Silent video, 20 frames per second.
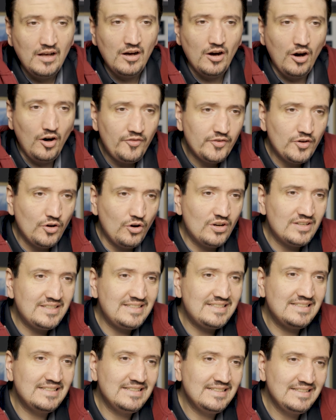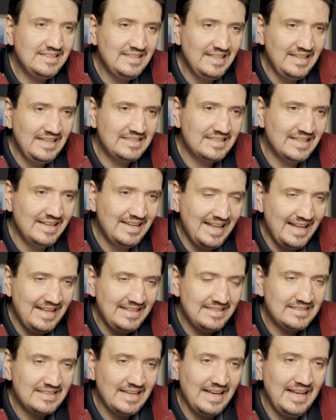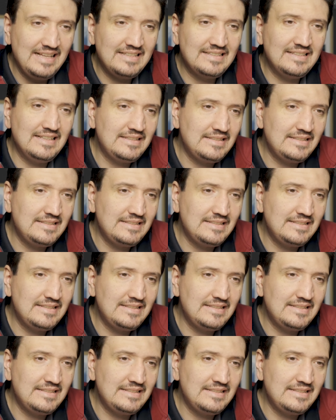Of course, this lens has the